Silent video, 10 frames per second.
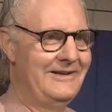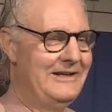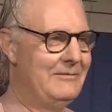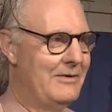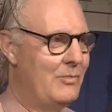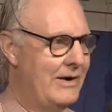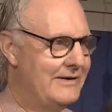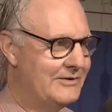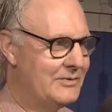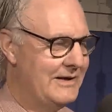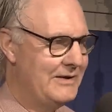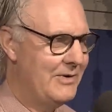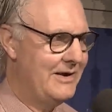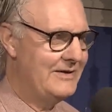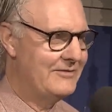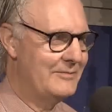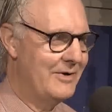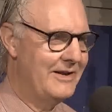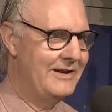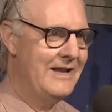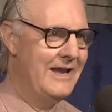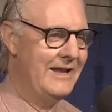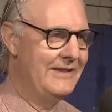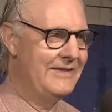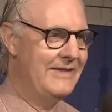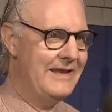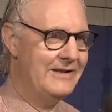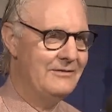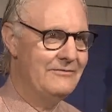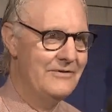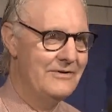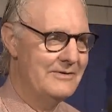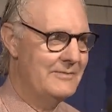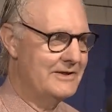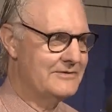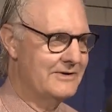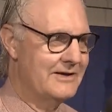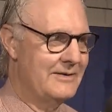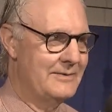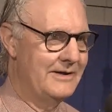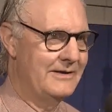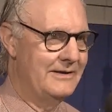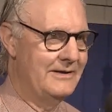Anyway, 1 to 21, everybody. Like, and thank you very much for coming.